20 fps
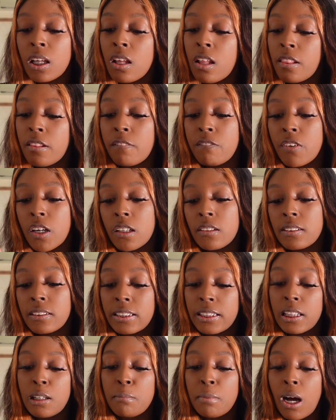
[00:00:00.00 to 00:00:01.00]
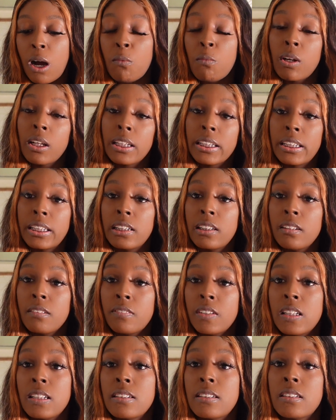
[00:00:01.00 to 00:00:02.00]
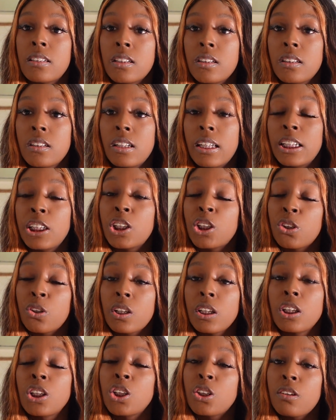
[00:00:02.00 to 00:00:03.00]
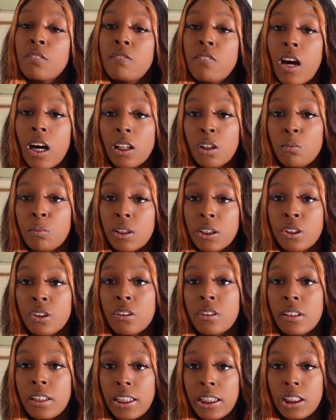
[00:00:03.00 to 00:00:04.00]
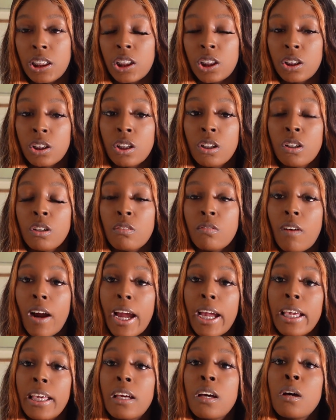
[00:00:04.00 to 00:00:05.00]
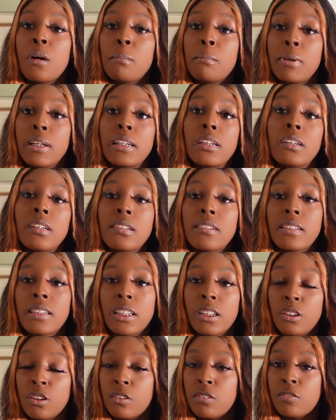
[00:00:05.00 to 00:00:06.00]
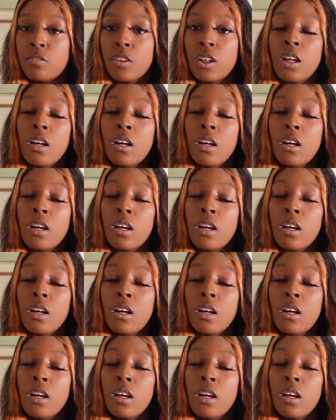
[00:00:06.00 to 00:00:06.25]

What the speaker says: The first tip I want to give is to ensure that you're following your niche, right? Be yourself.